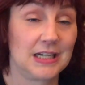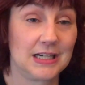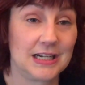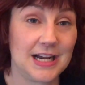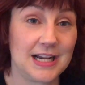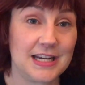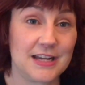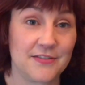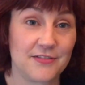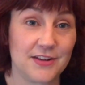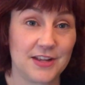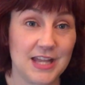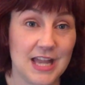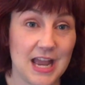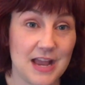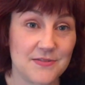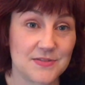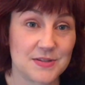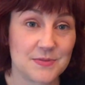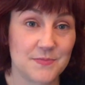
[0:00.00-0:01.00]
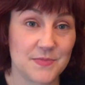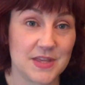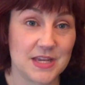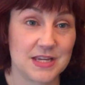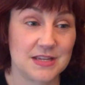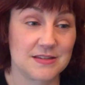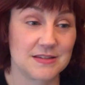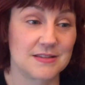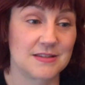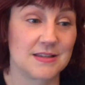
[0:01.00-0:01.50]
I definitely have some
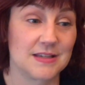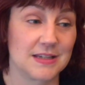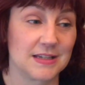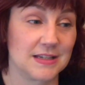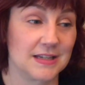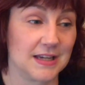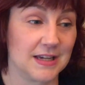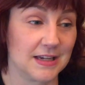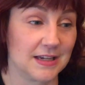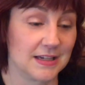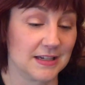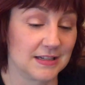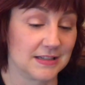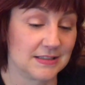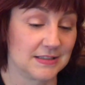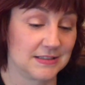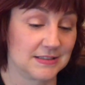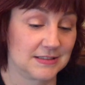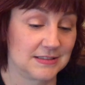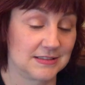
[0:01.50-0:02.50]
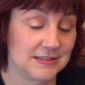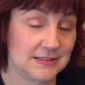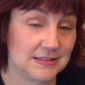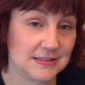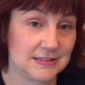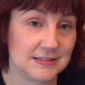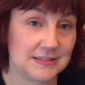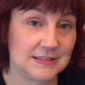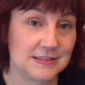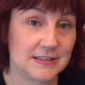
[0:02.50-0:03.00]
things that
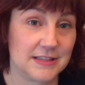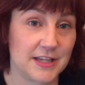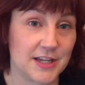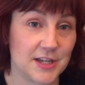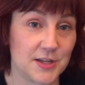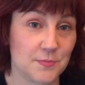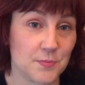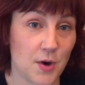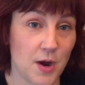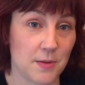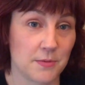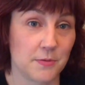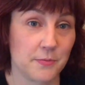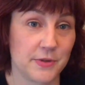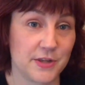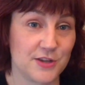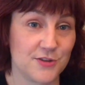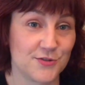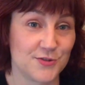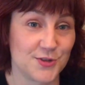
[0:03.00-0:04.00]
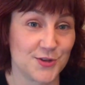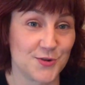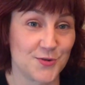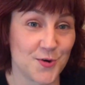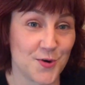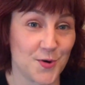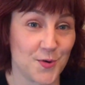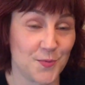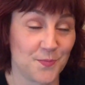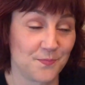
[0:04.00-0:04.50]
could probably use a new
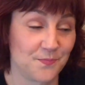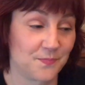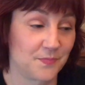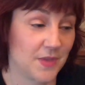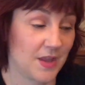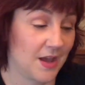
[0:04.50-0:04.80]
home.